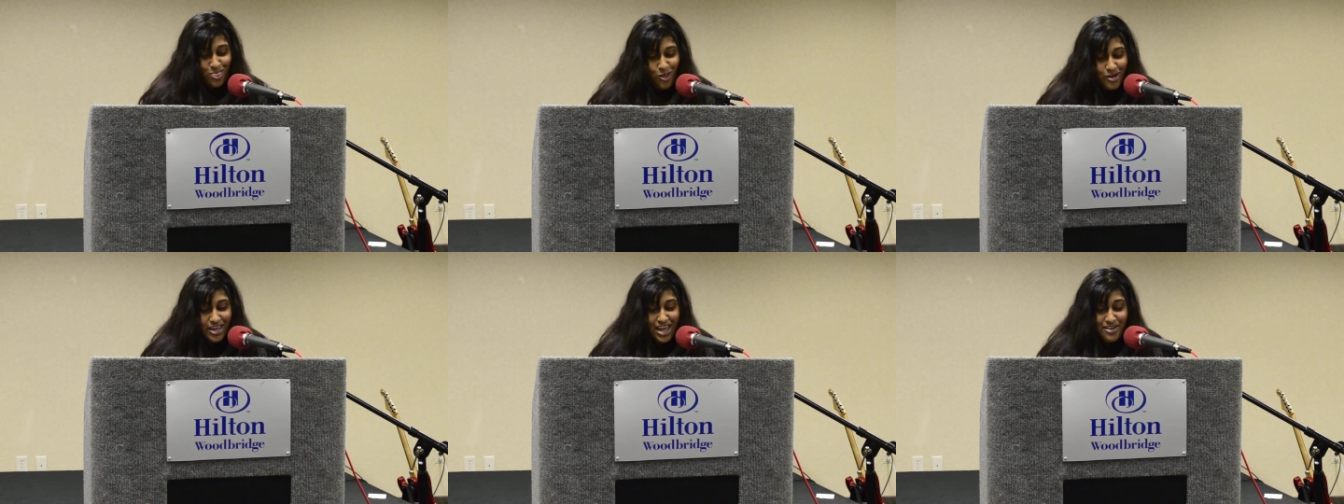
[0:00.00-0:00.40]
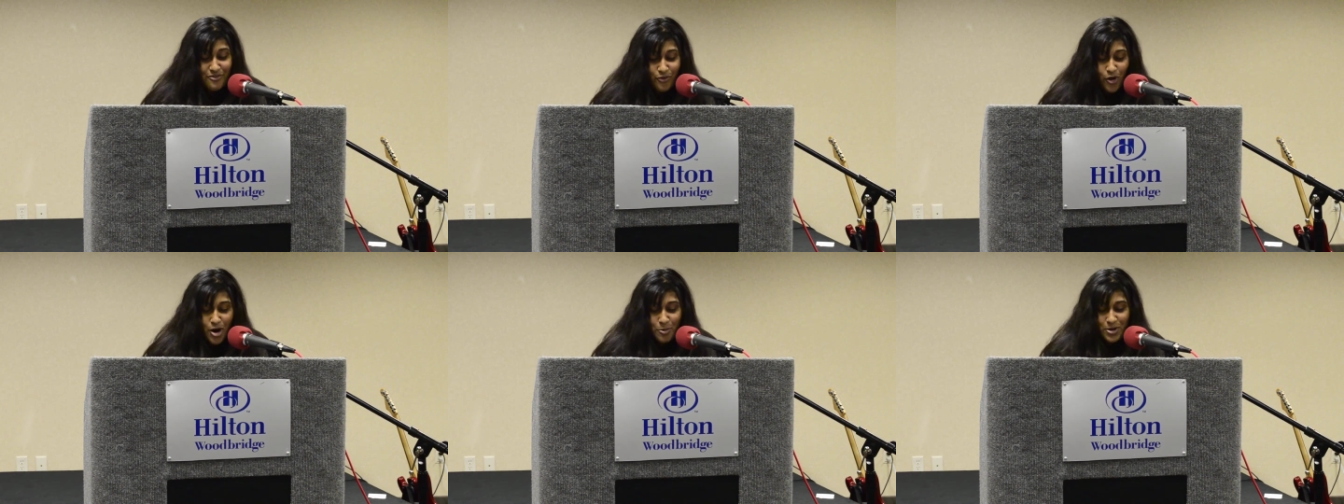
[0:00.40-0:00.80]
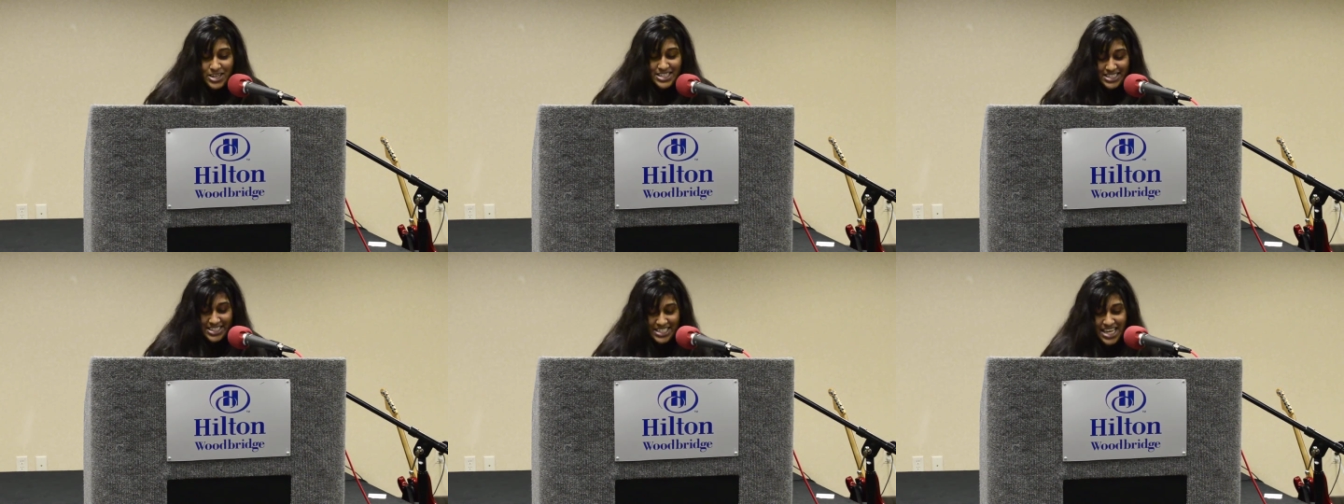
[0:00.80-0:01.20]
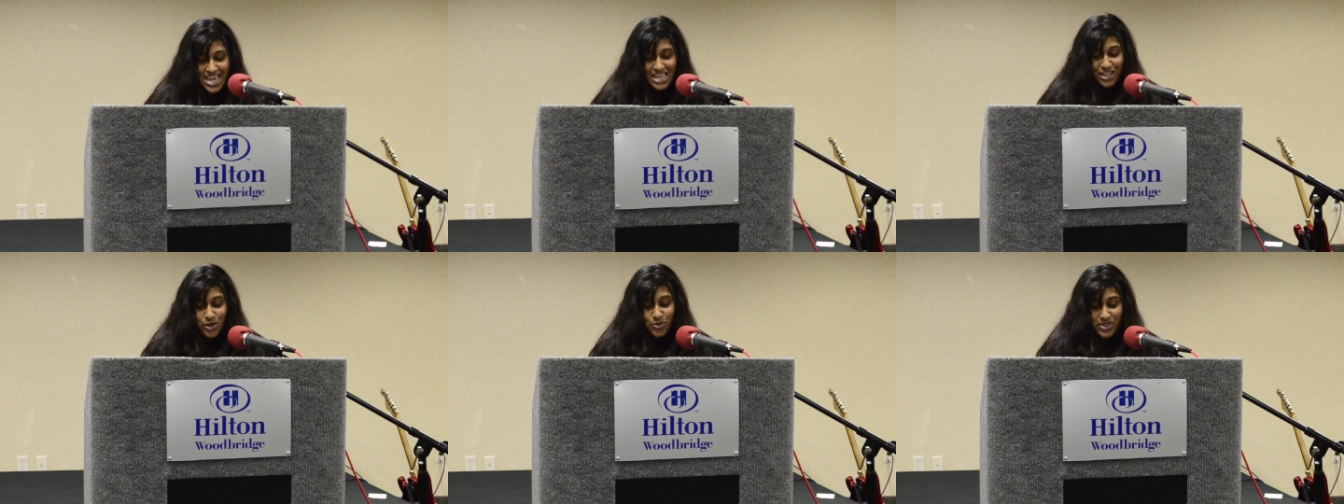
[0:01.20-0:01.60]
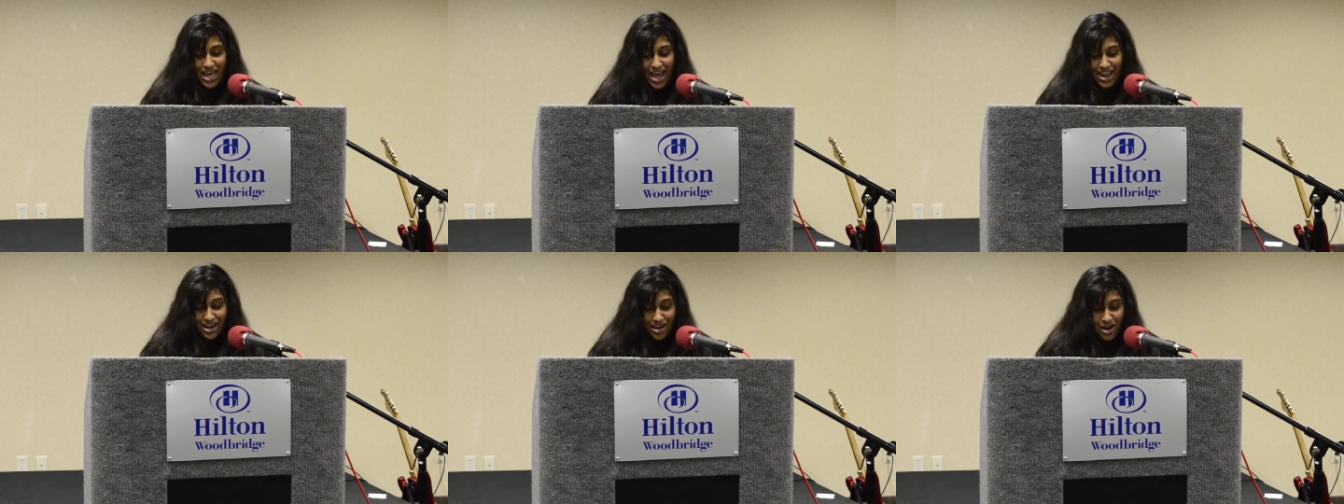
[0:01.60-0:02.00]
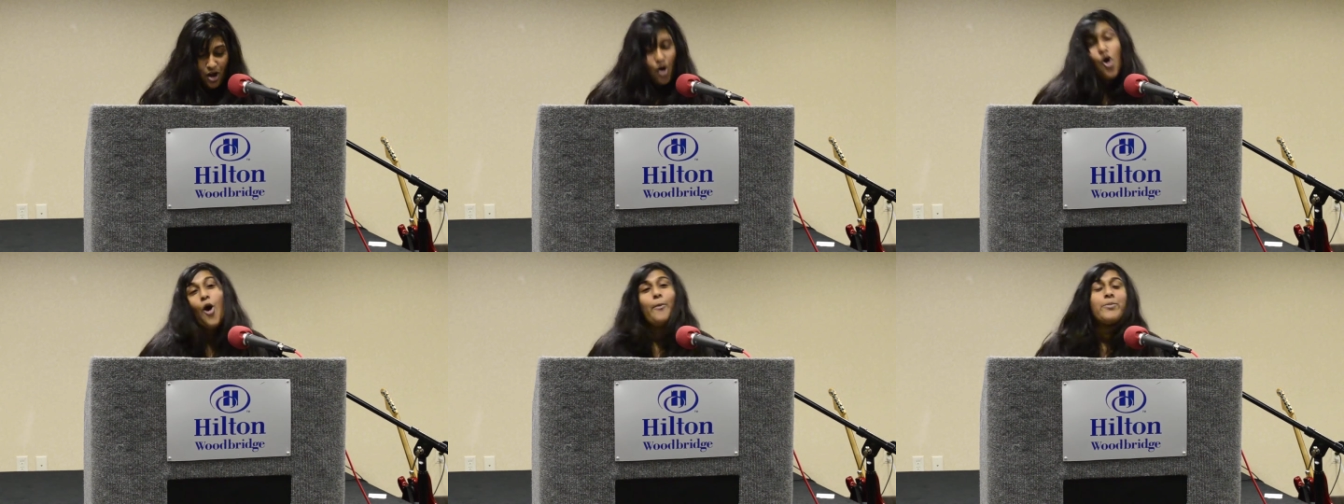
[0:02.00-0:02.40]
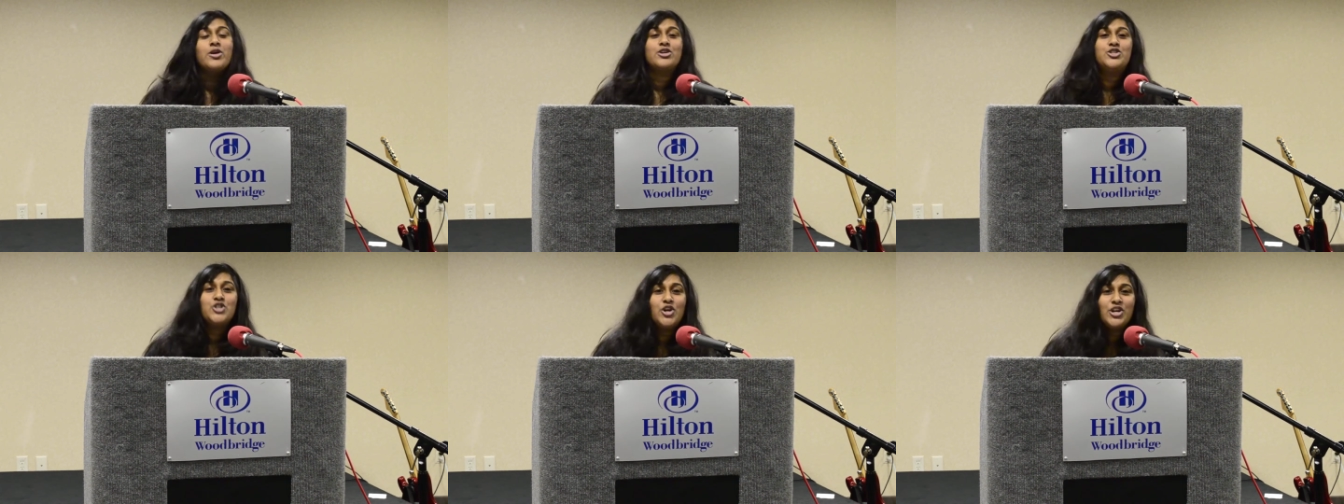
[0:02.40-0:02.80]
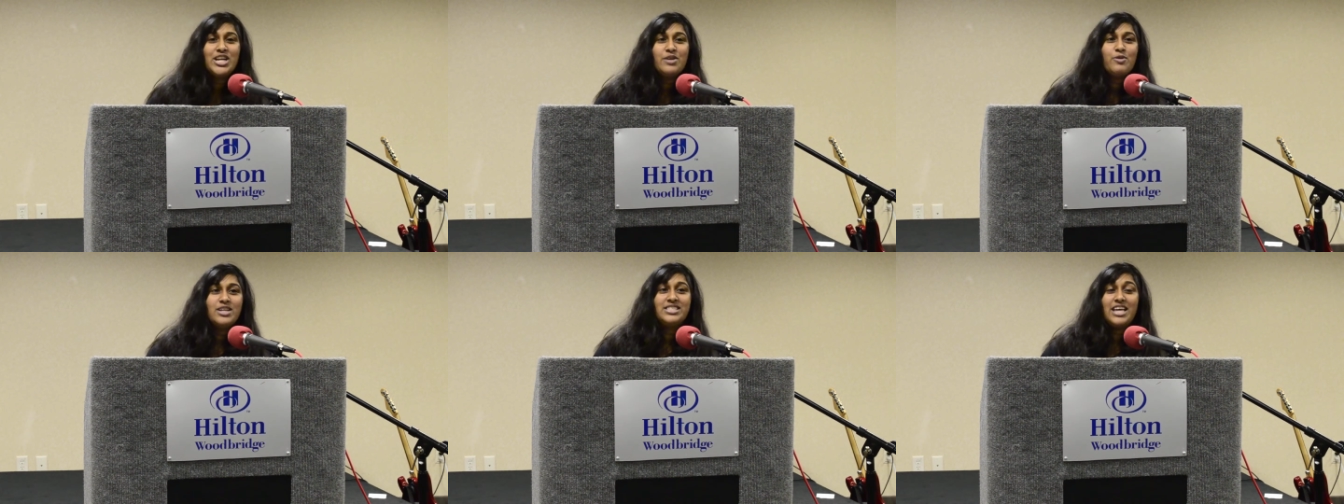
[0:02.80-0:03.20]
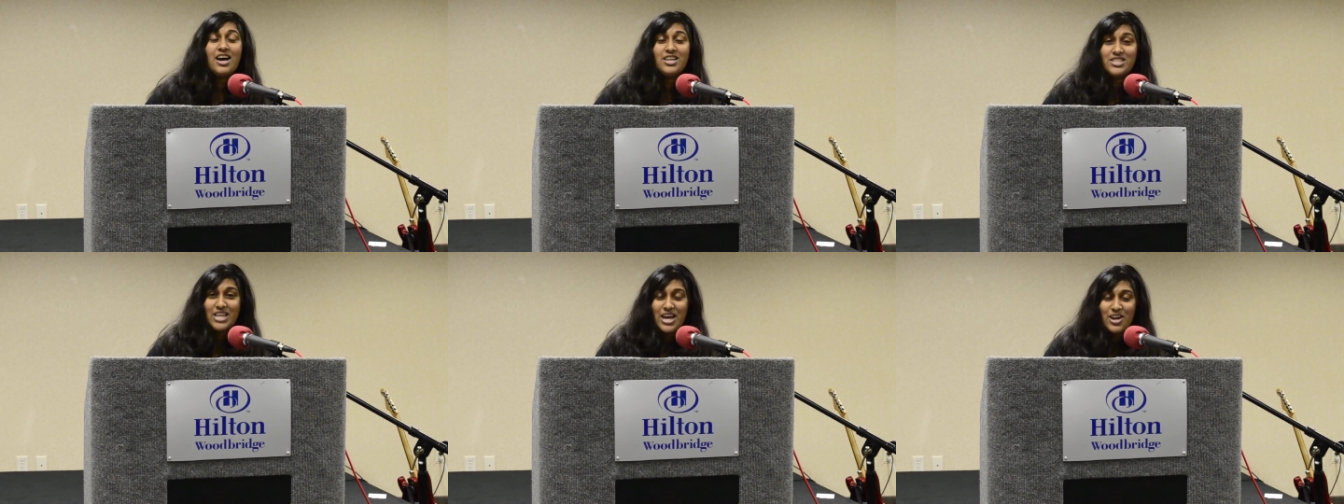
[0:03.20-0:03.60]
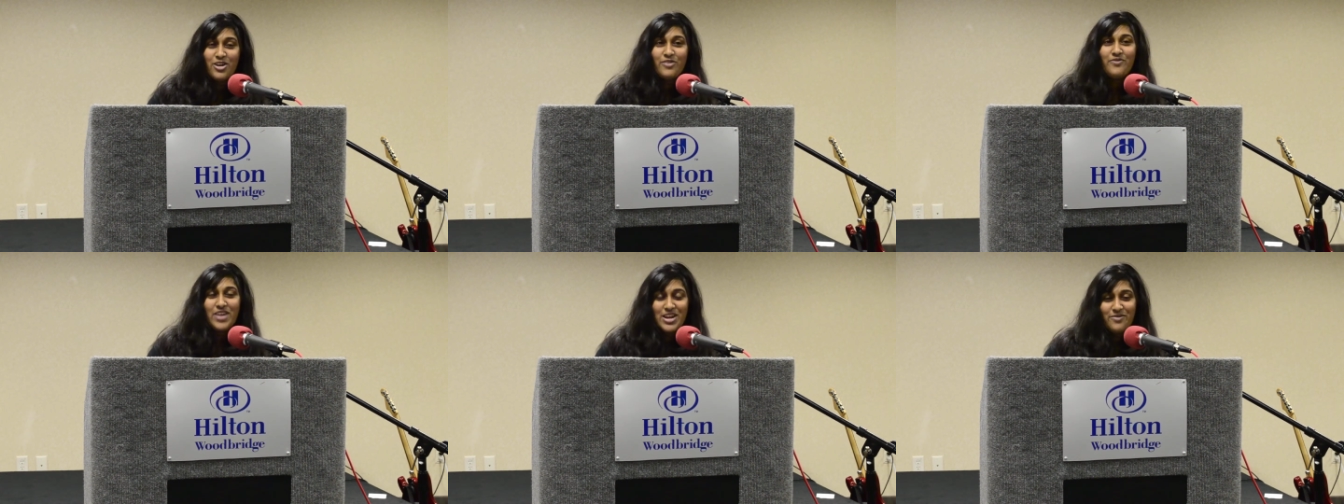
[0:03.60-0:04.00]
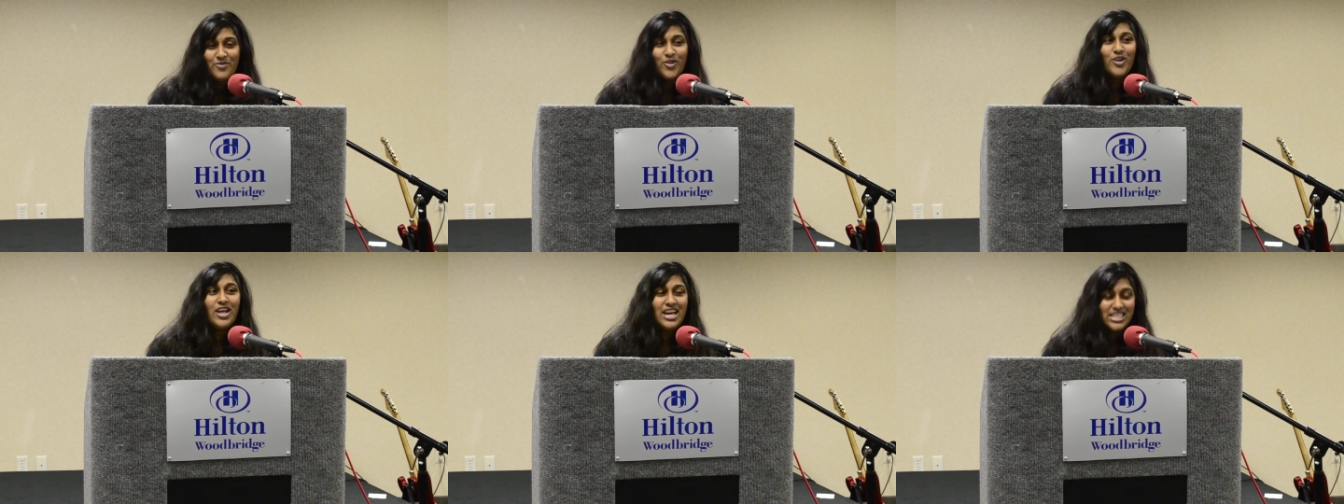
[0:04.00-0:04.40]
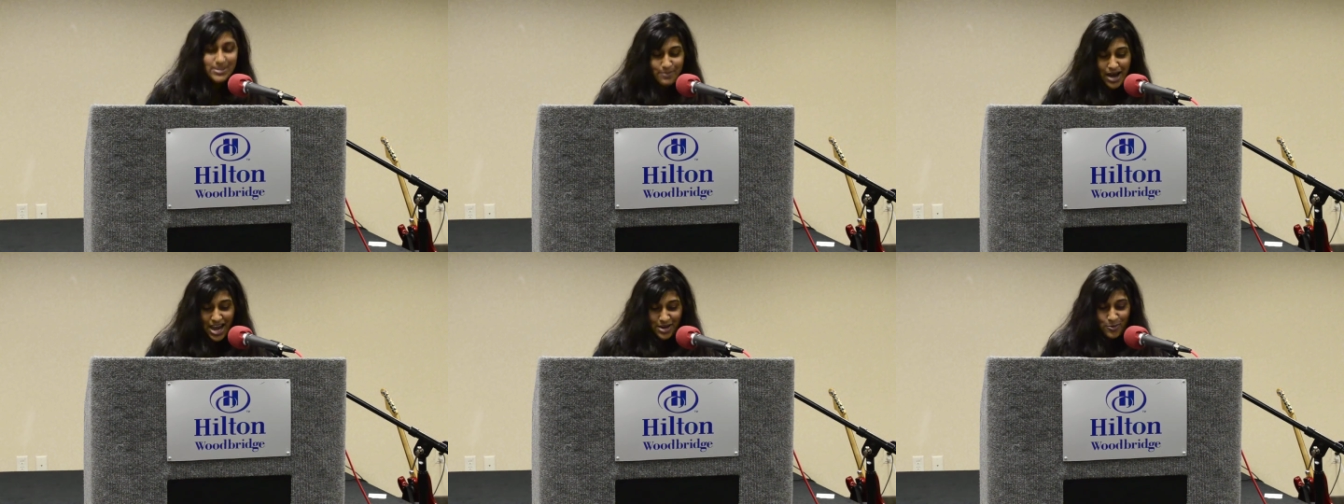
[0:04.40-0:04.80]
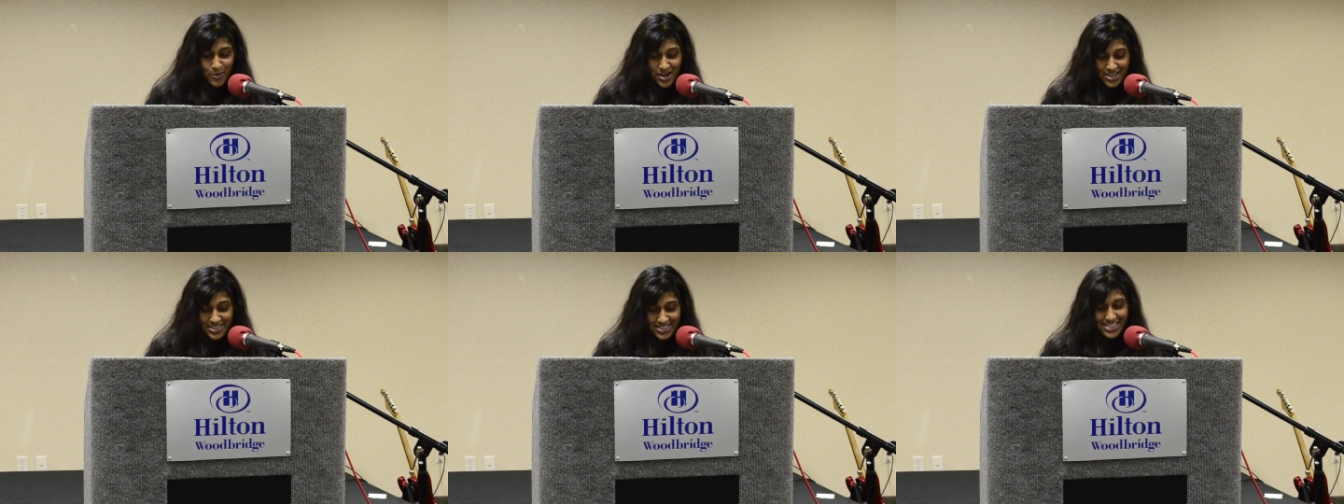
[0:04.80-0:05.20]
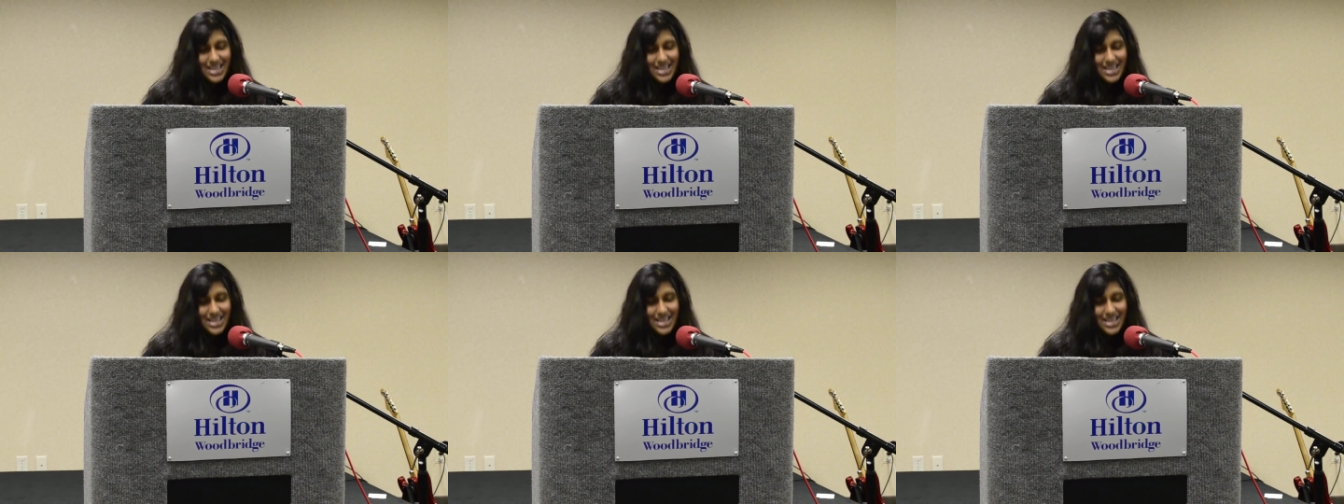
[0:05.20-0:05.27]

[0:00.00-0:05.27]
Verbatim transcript: Looking forward to seeing you then. Hope your journey was as uneventful as mine was.